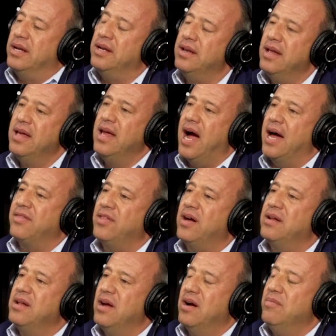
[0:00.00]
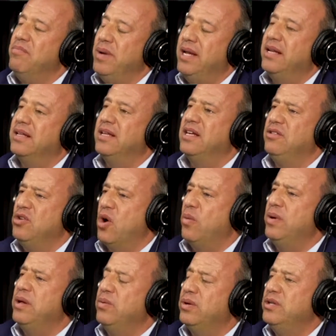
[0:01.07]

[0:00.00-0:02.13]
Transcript: and I thought immediately nobody